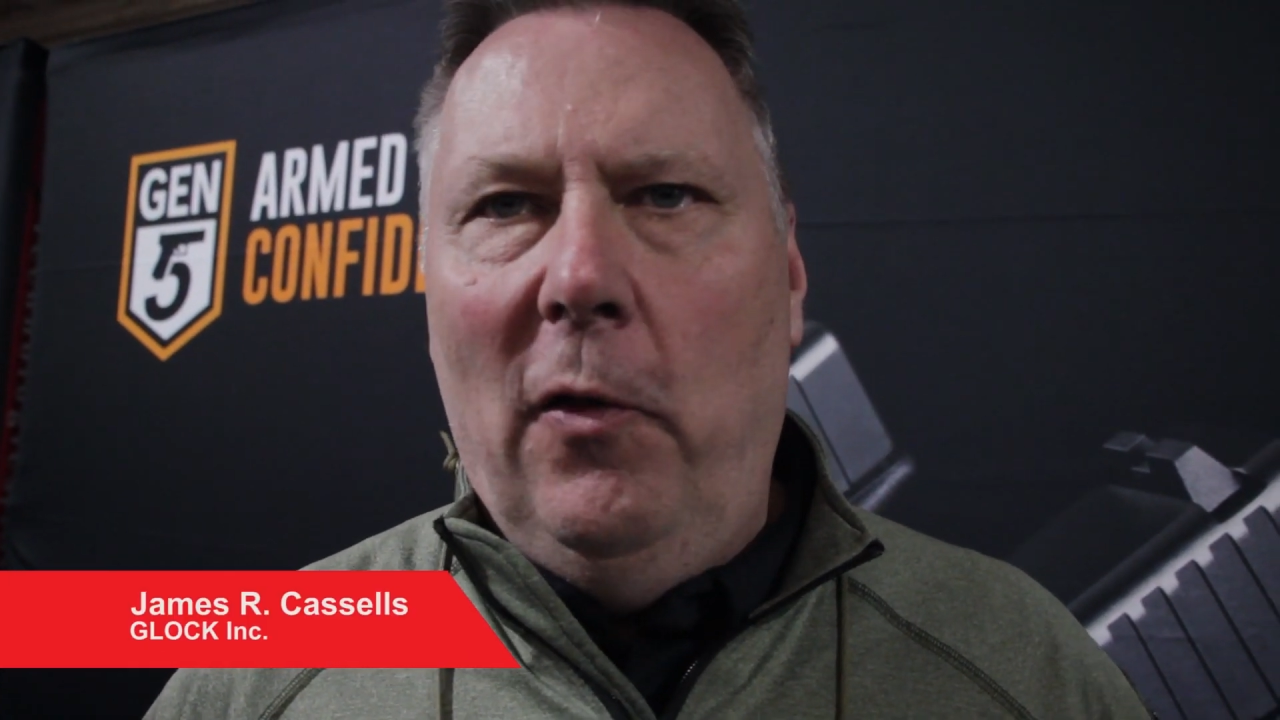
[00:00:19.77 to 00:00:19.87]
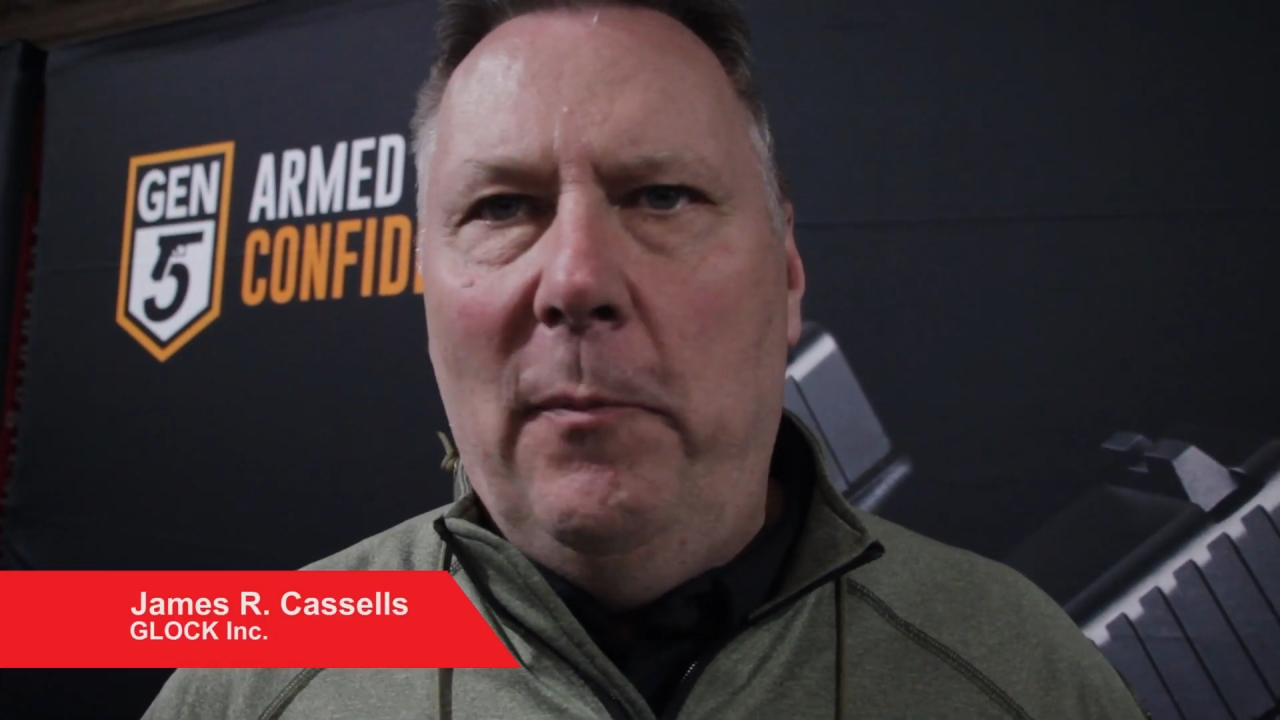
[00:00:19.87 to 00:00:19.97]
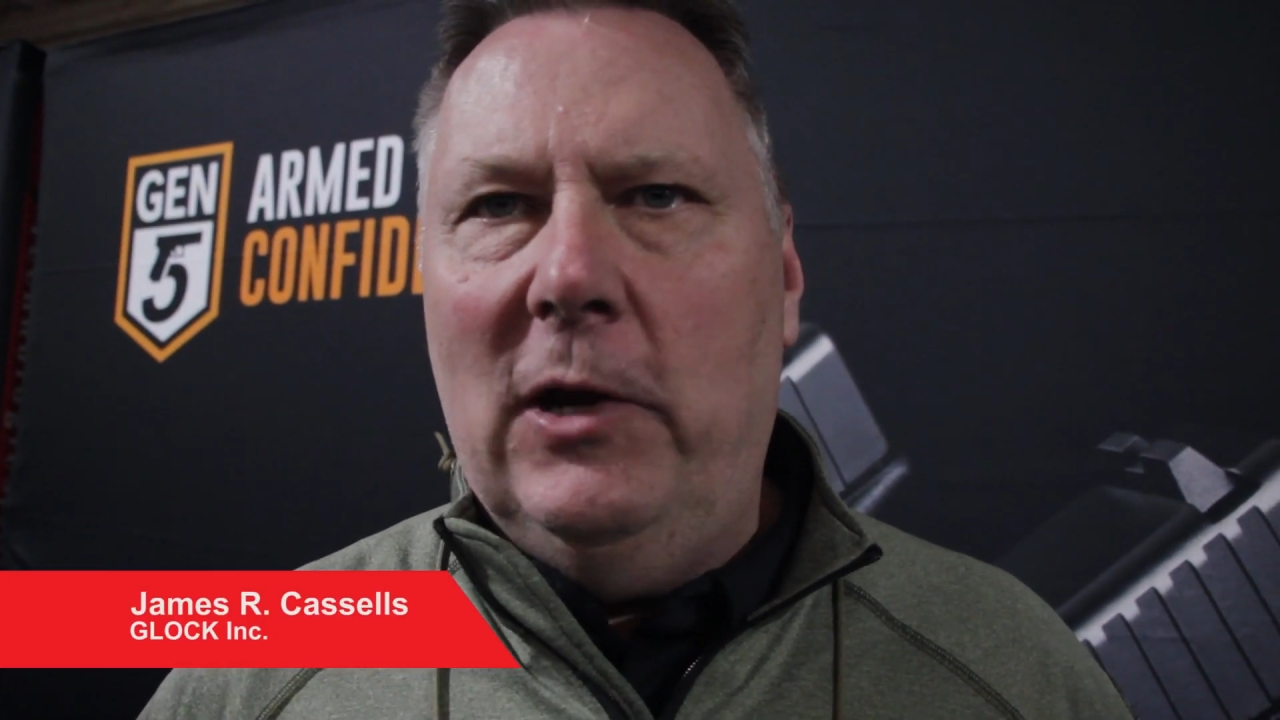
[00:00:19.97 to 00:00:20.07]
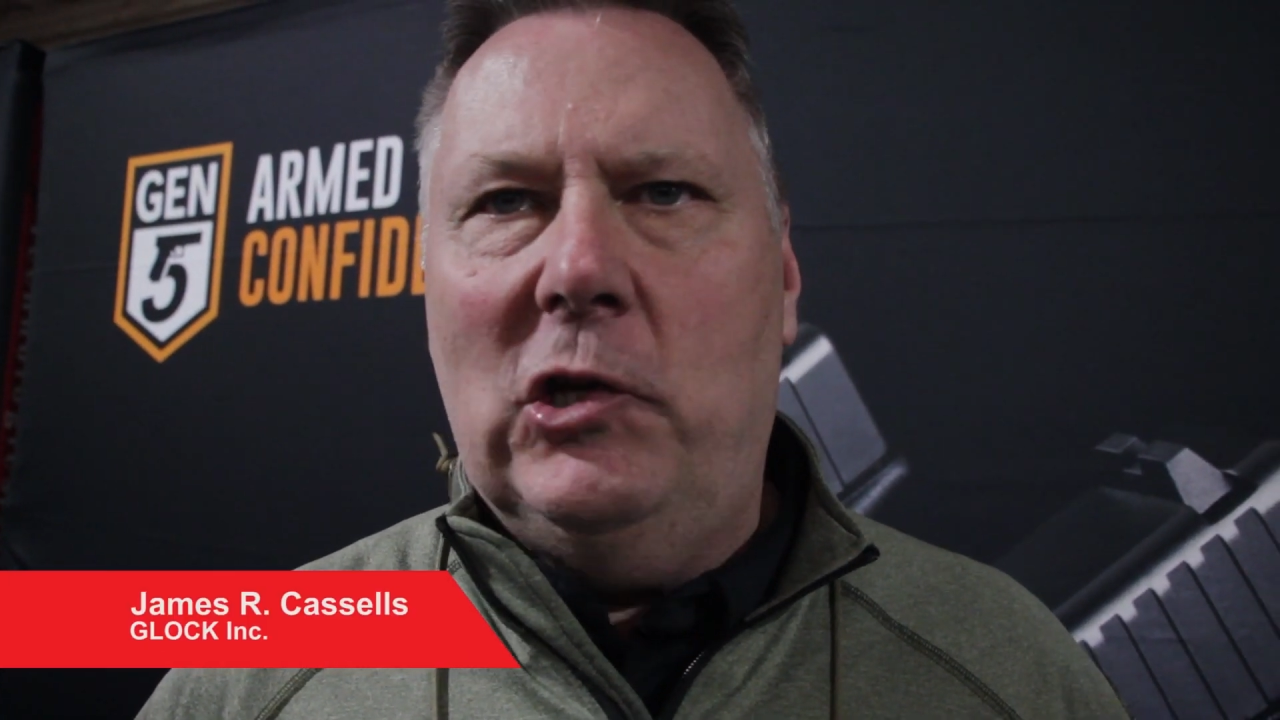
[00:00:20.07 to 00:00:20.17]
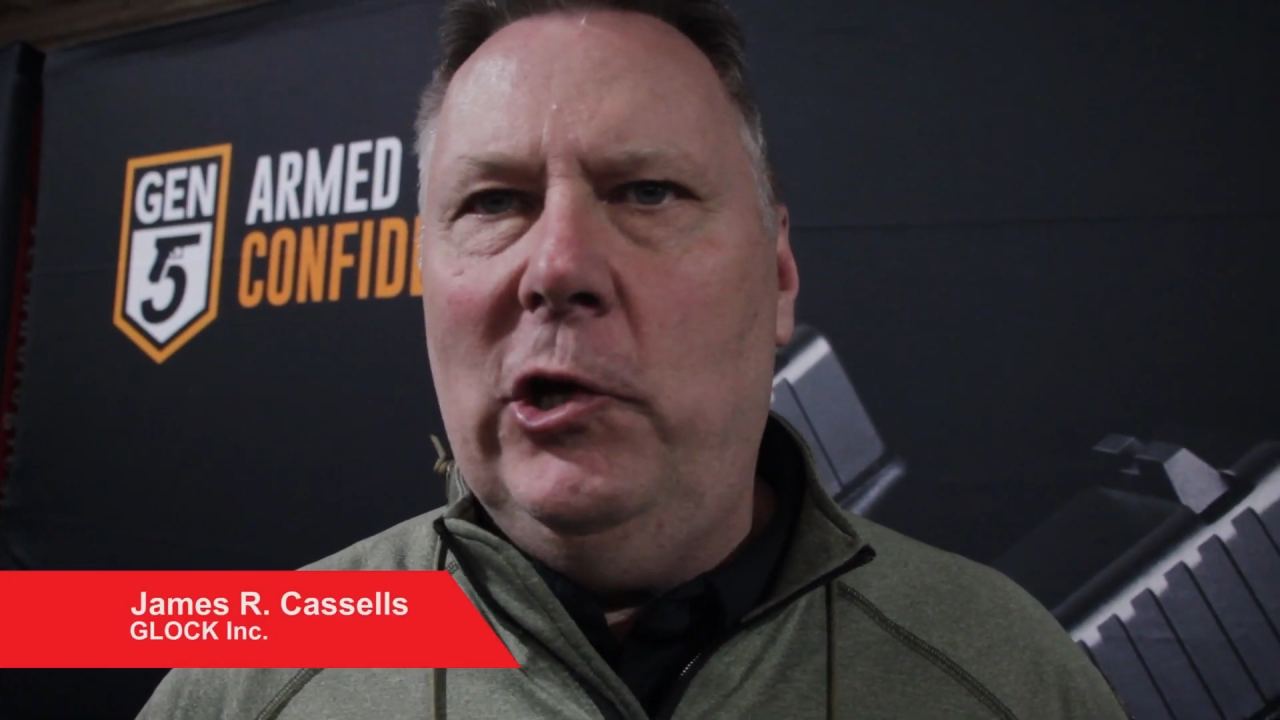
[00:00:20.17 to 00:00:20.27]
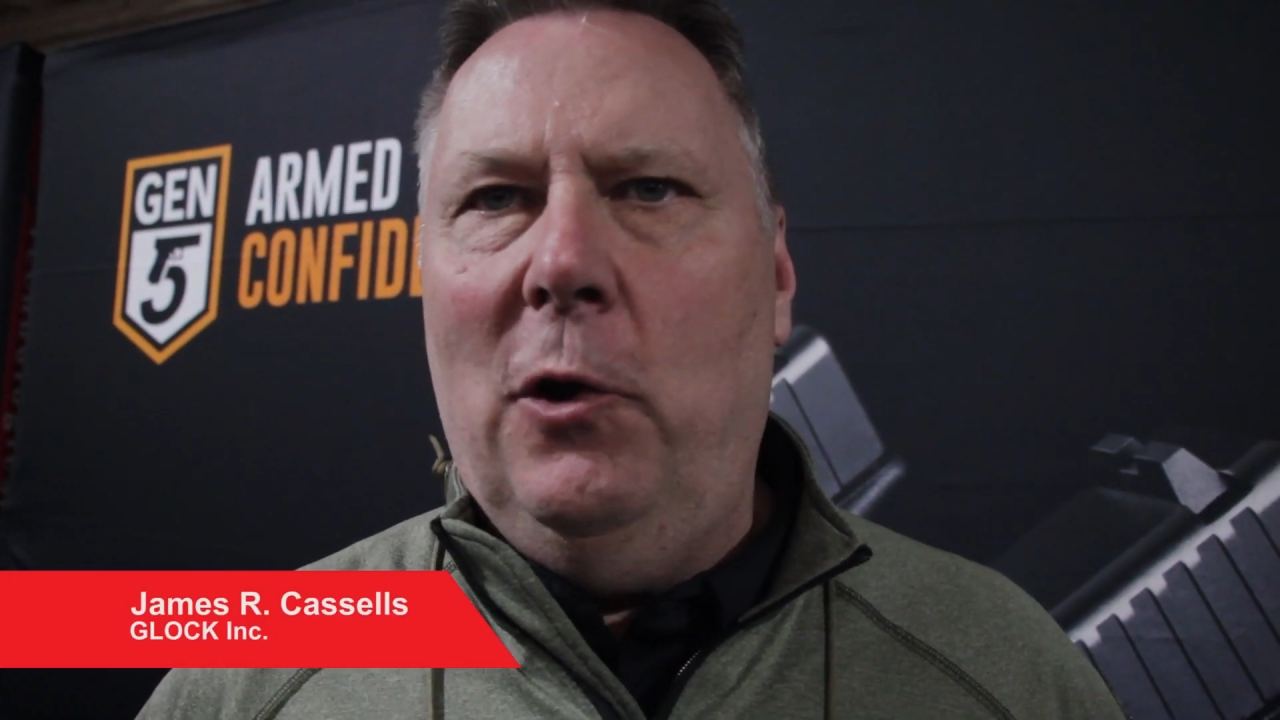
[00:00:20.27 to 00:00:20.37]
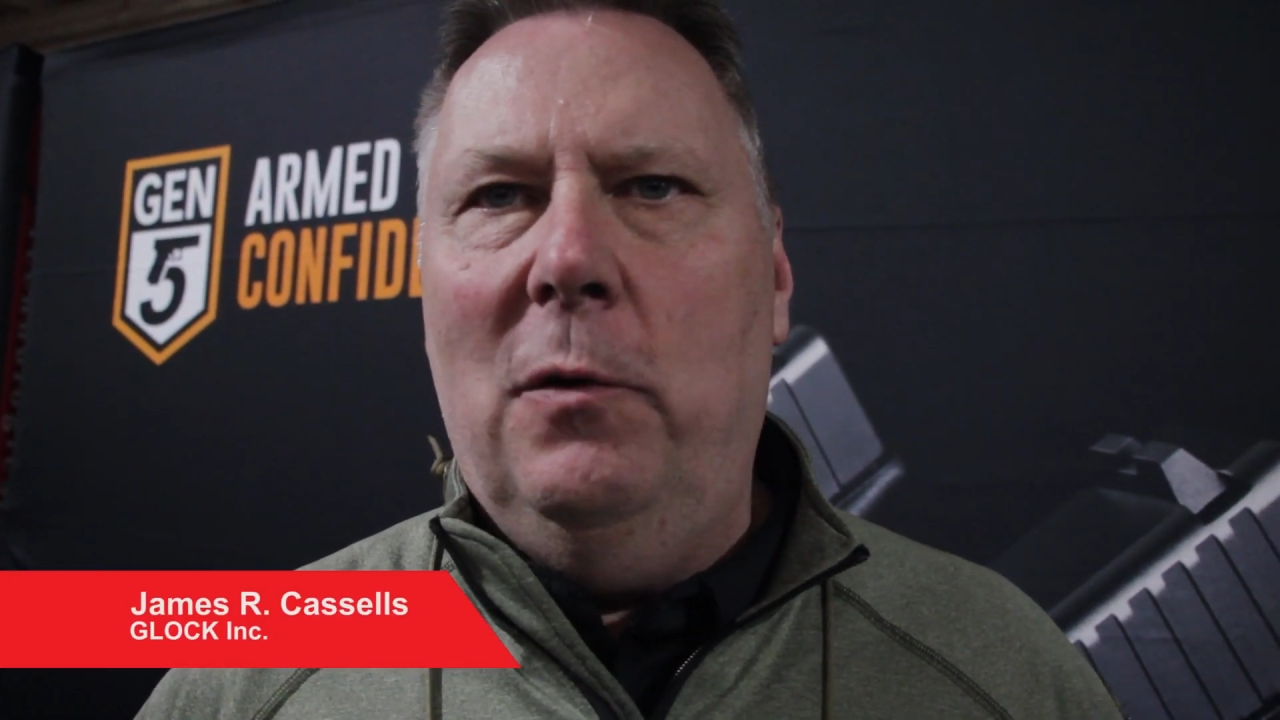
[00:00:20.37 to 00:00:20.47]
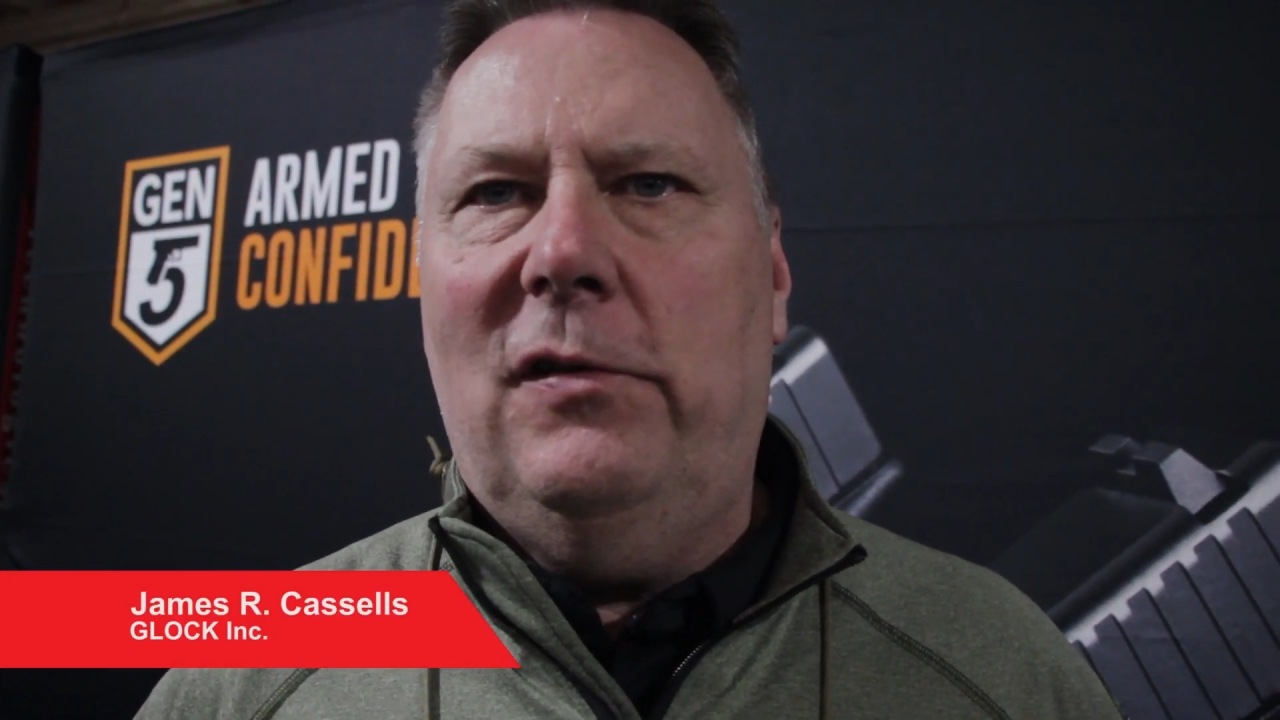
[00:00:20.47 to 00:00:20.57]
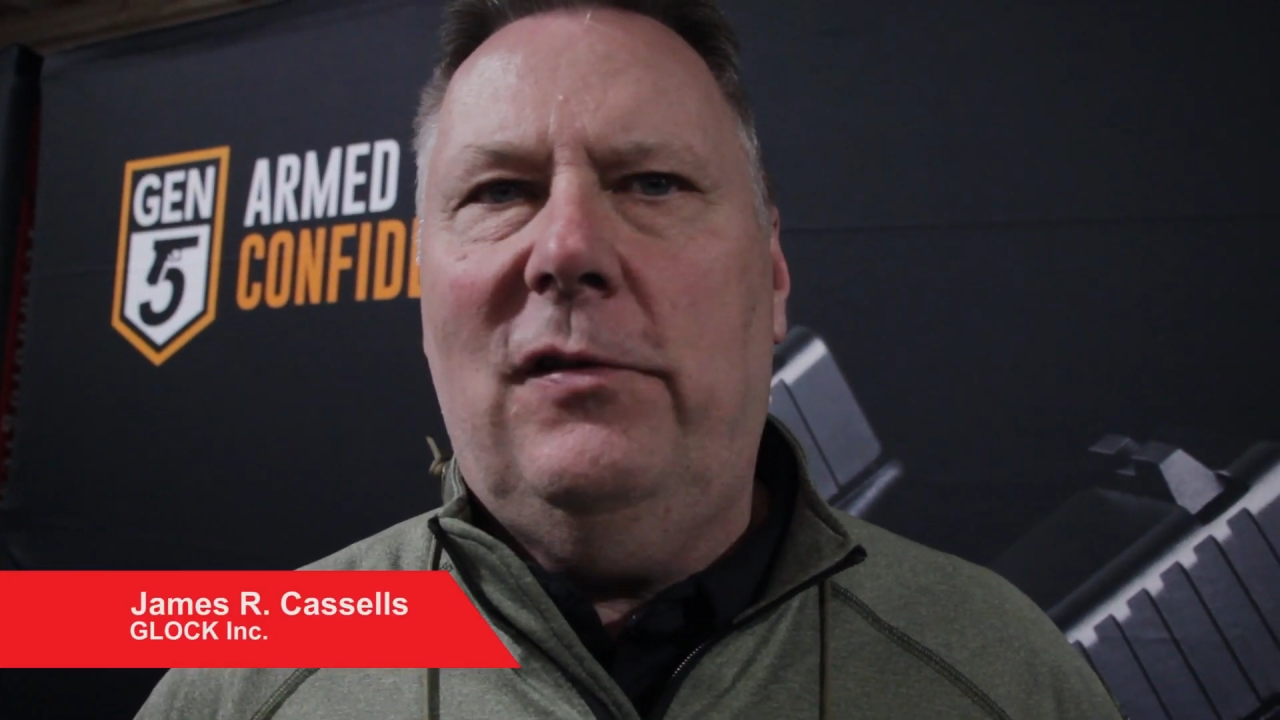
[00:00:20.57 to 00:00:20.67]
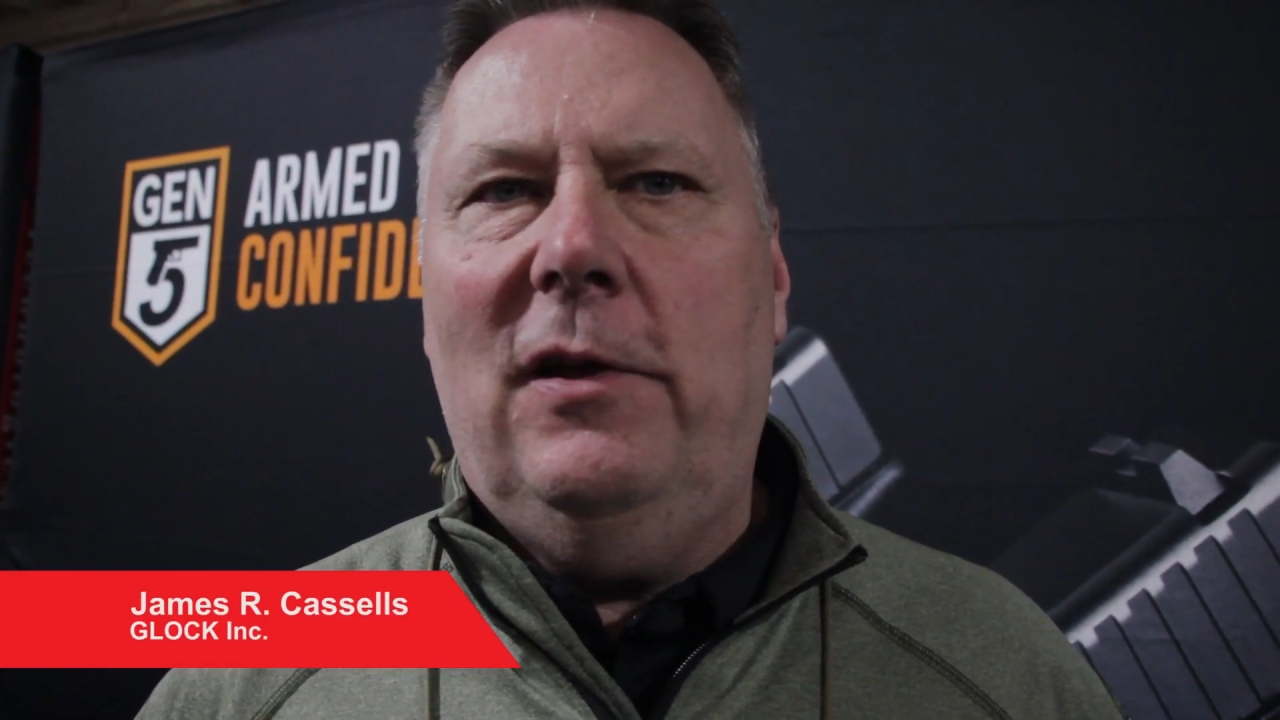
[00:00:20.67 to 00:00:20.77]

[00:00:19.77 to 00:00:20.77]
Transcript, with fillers: the big shows